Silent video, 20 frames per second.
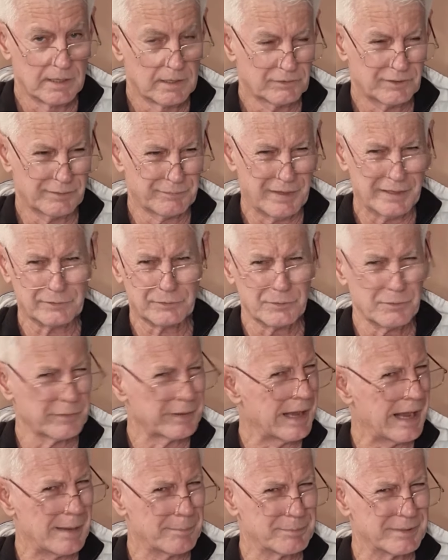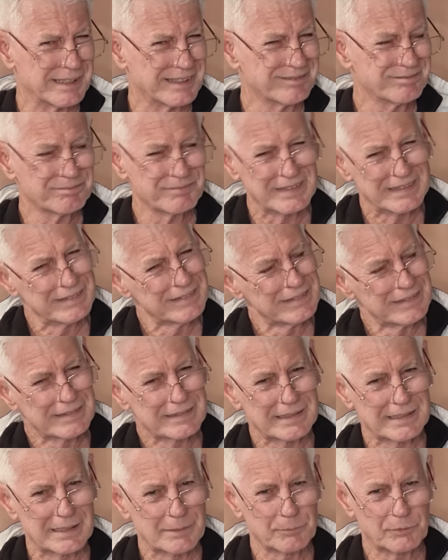So if that's not happening,
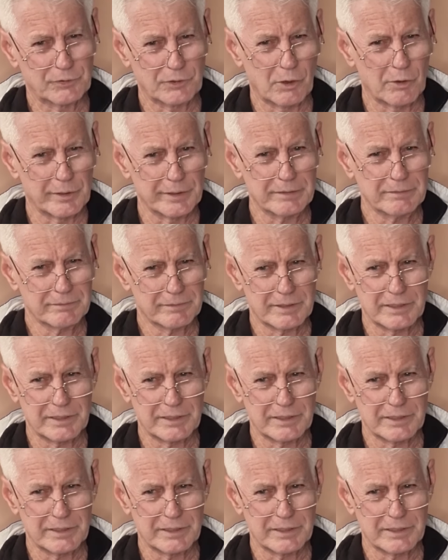I'm sorry,